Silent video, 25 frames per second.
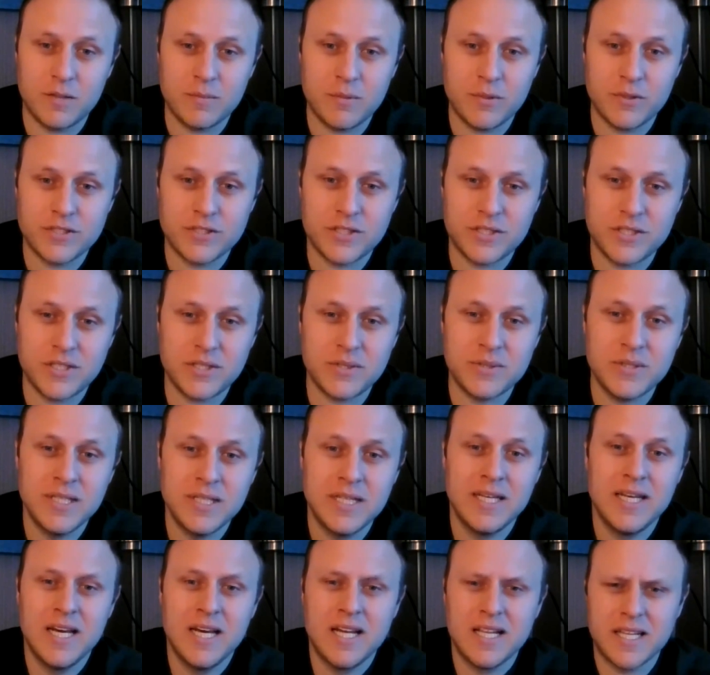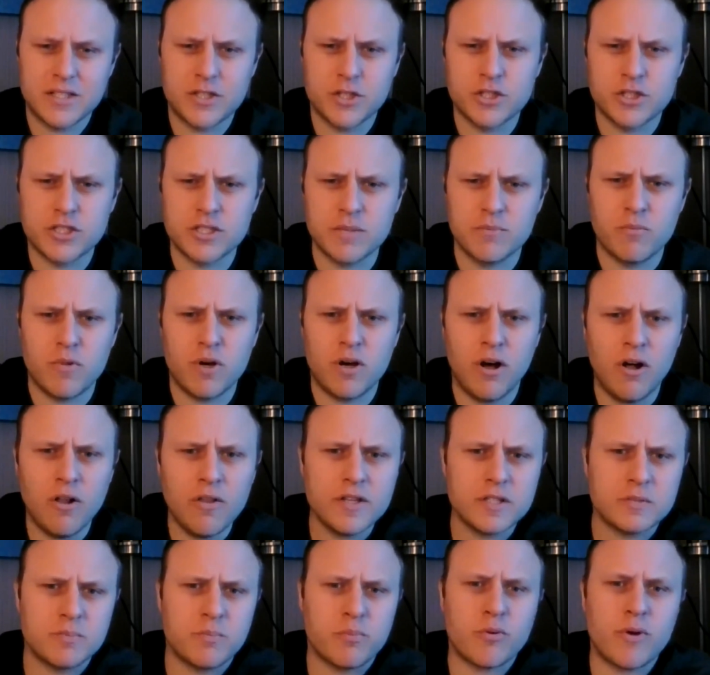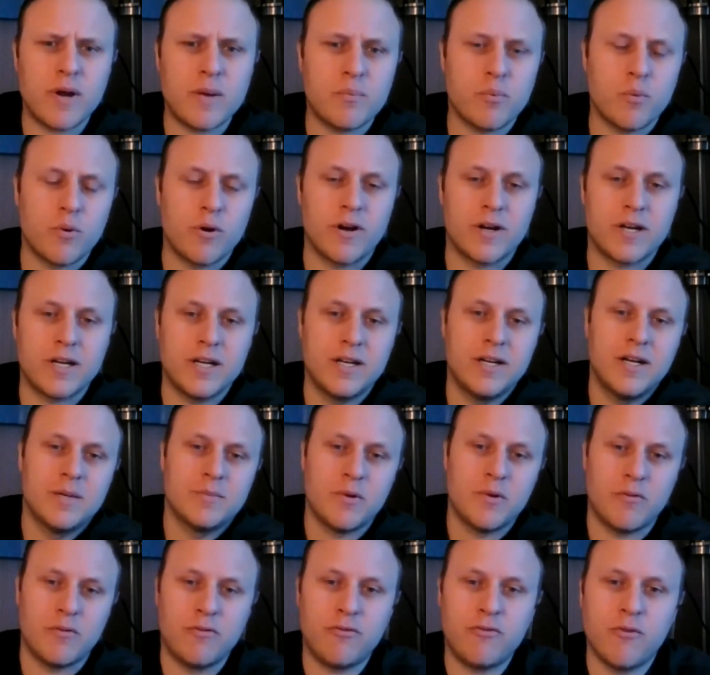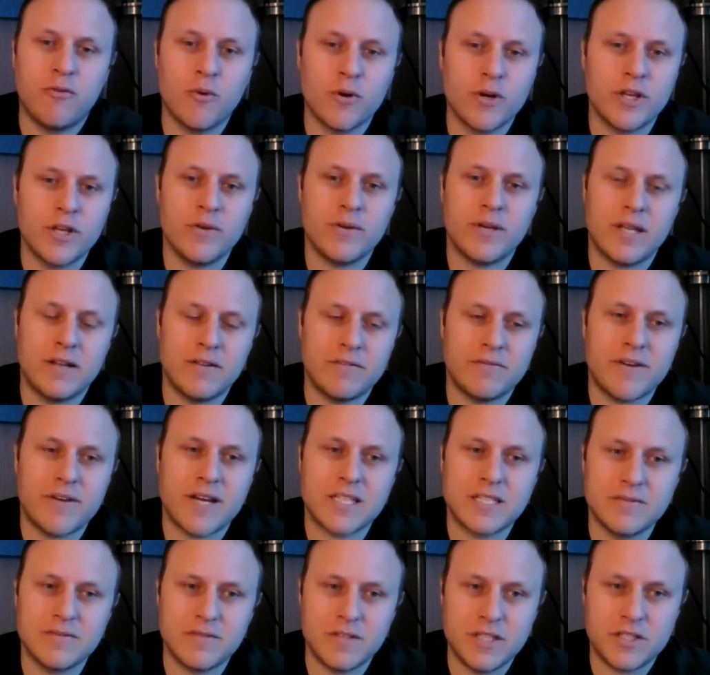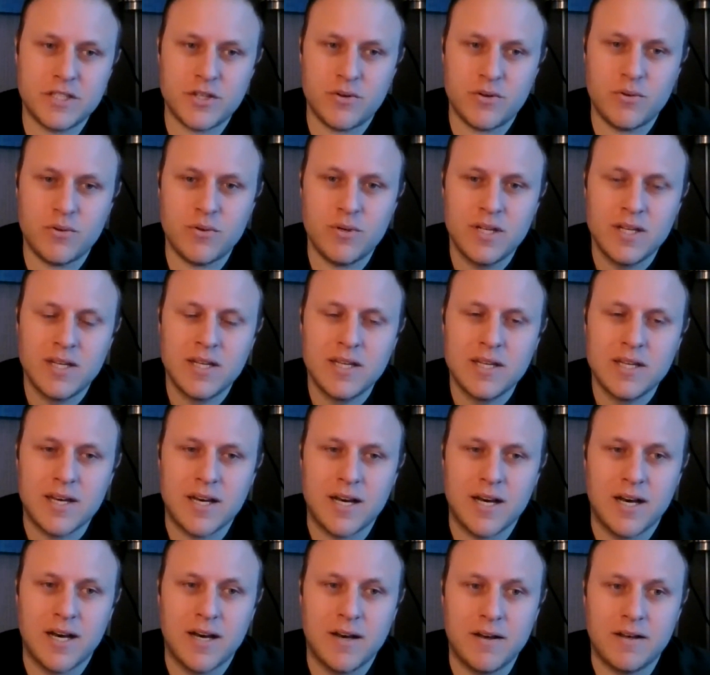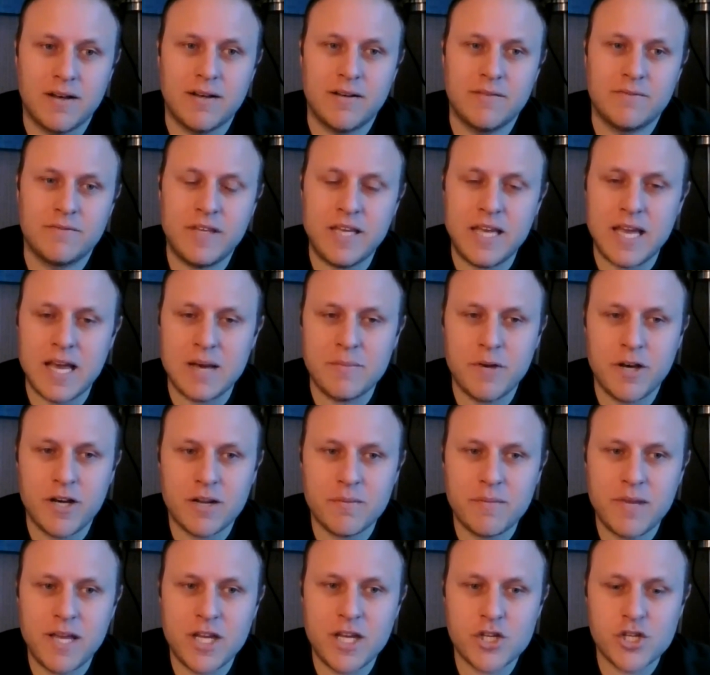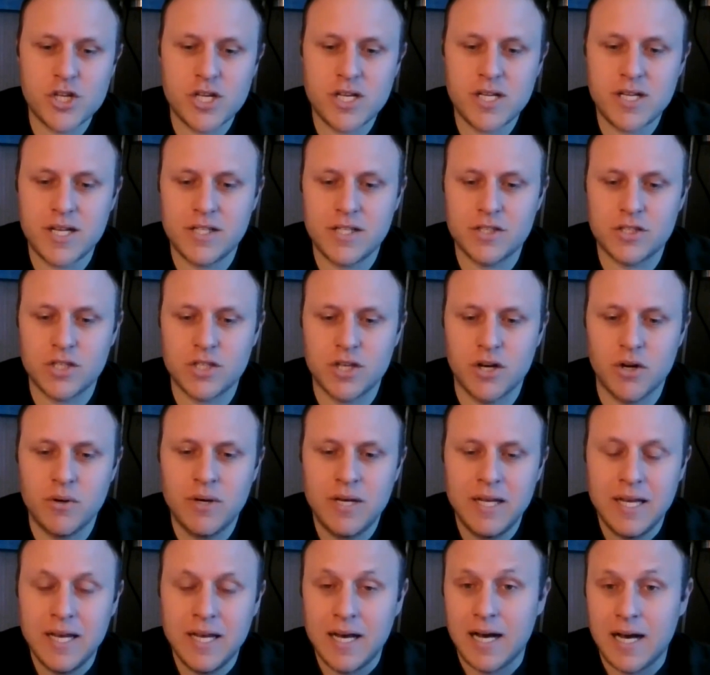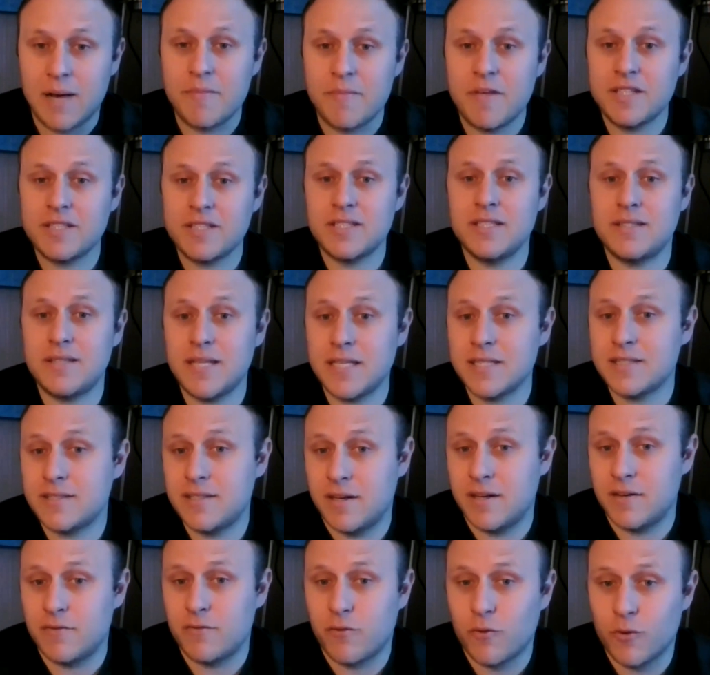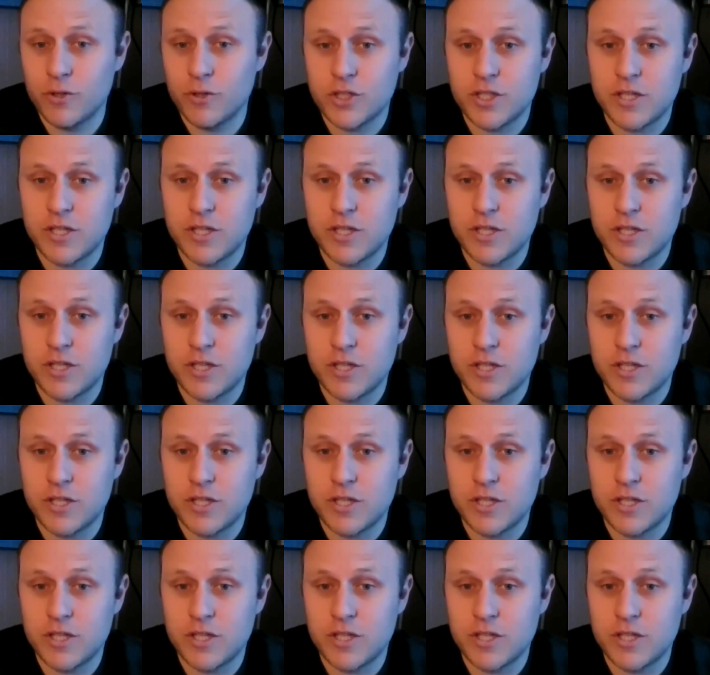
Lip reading: available to you. Like there's all this prep work before you can effectively do VM automation. And so that's the unfortunate